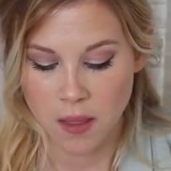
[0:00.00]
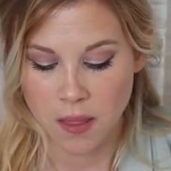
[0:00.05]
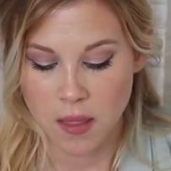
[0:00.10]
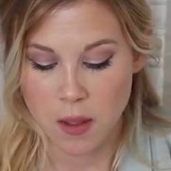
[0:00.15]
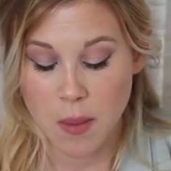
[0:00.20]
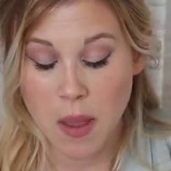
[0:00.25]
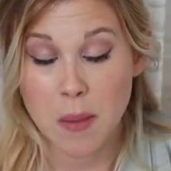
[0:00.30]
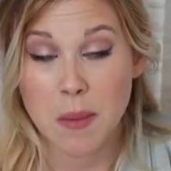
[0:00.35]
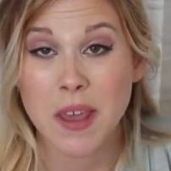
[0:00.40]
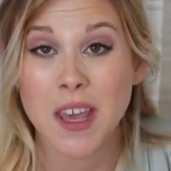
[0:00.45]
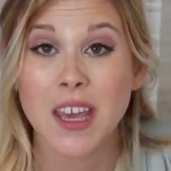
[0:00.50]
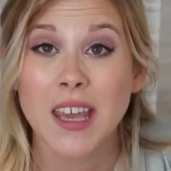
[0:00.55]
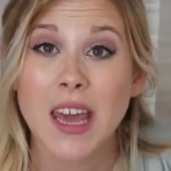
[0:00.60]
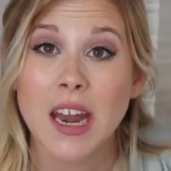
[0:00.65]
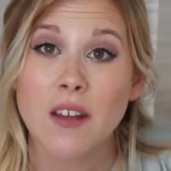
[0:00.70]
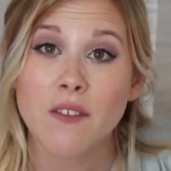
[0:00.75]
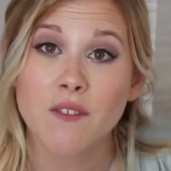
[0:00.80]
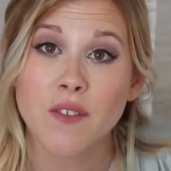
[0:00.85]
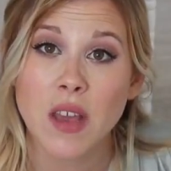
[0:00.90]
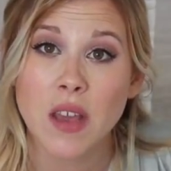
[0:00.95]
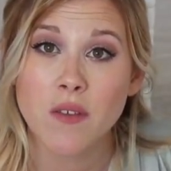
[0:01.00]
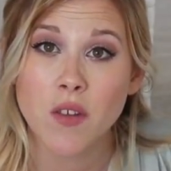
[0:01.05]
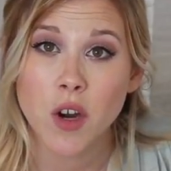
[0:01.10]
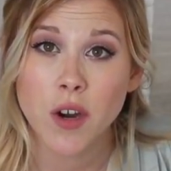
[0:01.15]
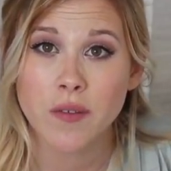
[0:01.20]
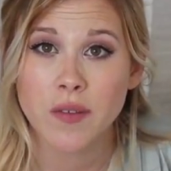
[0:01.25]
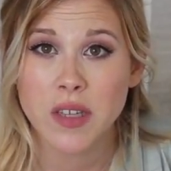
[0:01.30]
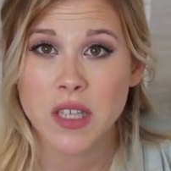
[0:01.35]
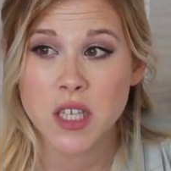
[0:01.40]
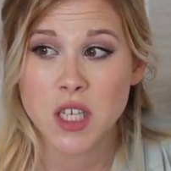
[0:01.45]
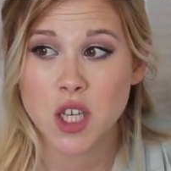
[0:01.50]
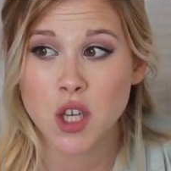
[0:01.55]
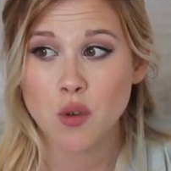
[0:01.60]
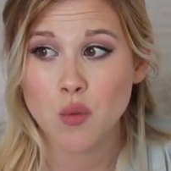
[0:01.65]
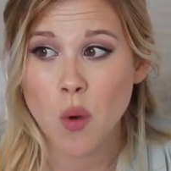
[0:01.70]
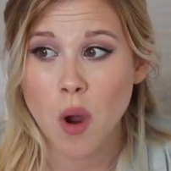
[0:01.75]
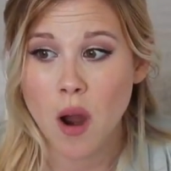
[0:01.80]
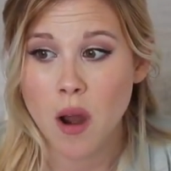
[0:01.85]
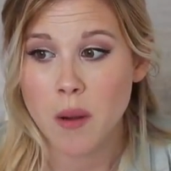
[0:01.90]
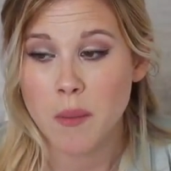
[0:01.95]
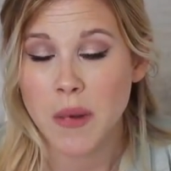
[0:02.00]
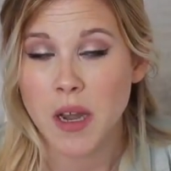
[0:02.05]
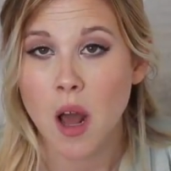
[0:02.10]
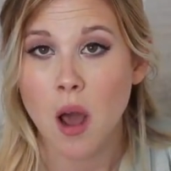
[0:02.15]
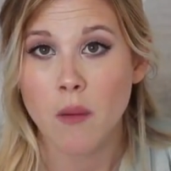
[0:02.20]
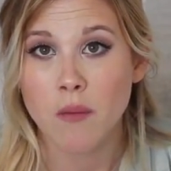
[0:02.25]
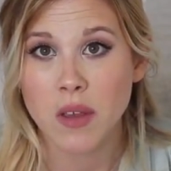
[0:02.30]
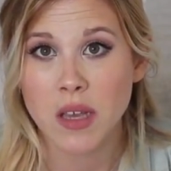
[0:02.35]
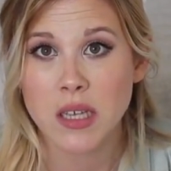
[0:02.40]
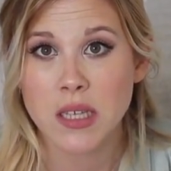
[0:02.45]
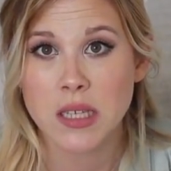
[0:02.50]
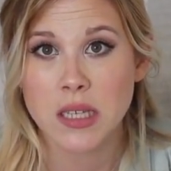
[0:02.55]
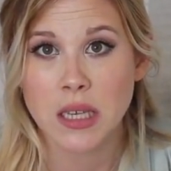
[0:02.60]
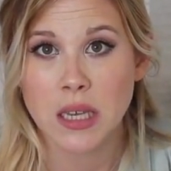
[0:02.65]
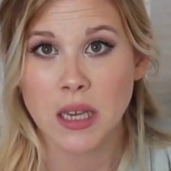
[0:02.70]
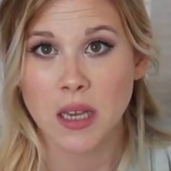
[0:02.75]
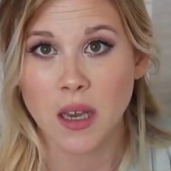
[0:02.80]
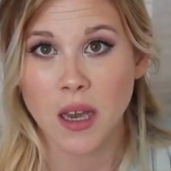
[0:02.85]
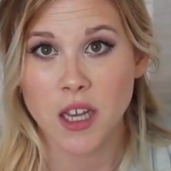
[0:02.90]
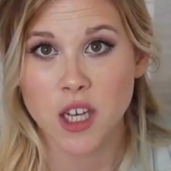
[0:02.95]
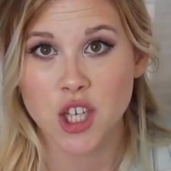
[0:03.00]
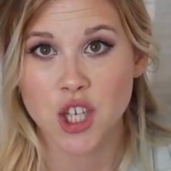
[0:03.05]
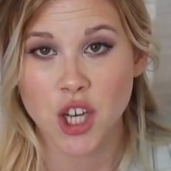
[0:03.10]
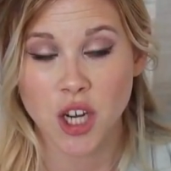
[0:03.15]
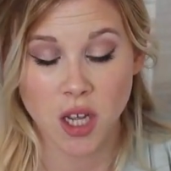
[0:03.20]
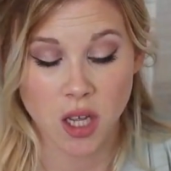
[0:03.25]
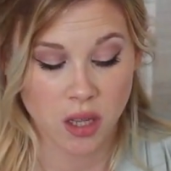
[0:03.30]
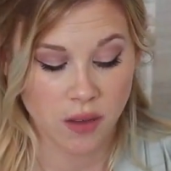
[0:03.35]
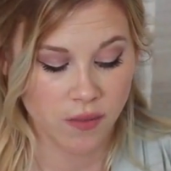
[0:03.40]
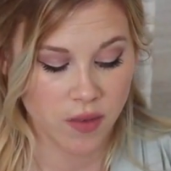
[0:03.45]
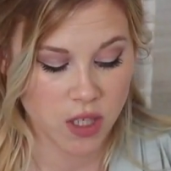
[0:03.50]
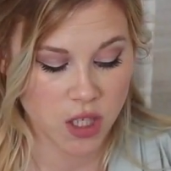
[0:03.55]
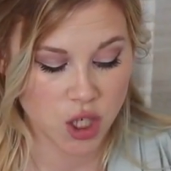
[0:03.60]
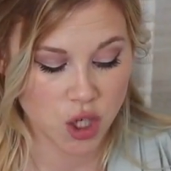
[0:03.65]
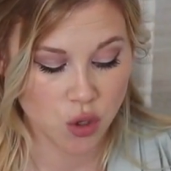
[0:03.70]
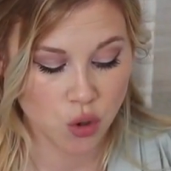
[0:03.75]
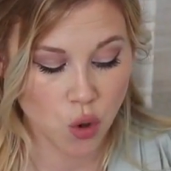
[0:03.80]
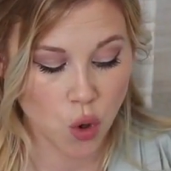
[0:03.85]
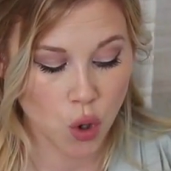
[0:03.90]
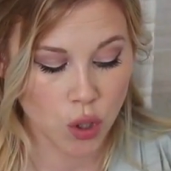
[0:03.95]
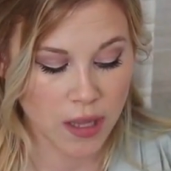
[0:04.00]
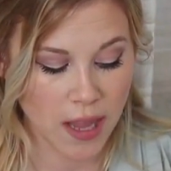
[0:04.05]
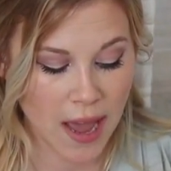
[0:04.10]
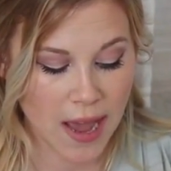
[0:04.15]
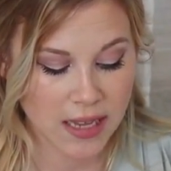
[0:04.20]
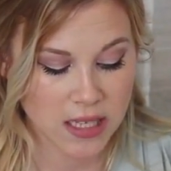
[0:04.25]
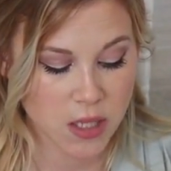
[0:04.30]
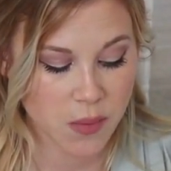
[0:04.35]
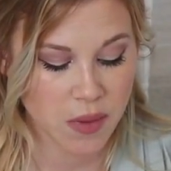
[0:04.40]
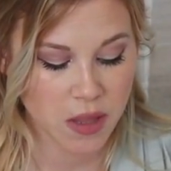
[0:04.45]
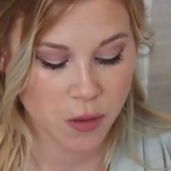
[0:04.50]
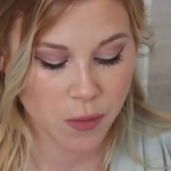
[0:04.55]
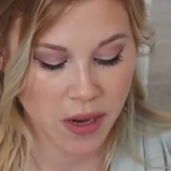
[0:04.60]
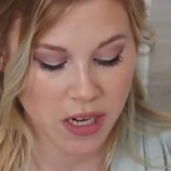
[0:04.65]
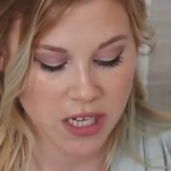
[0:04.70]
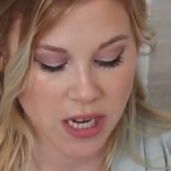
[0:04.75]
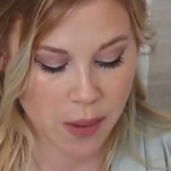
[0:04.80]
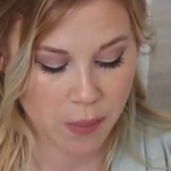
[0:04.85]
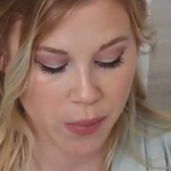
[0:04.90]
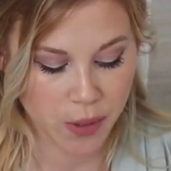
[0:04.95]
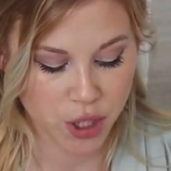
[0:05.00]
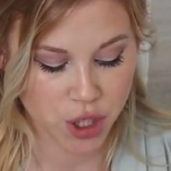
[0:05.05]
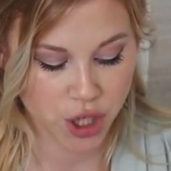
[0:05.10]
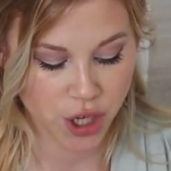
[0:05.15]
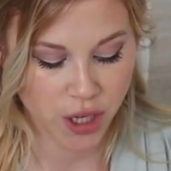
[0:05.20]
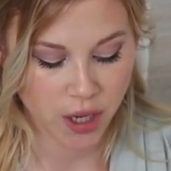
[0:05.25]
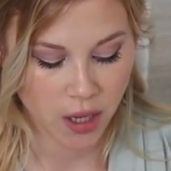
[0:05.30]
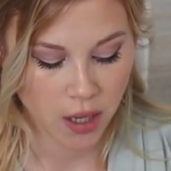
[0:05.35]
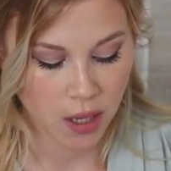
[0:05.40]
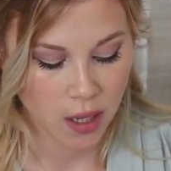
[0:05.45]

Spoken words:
the baby could get a fever if it's too warm, and obviously a chill if it's too cold. It has to be the right temperature.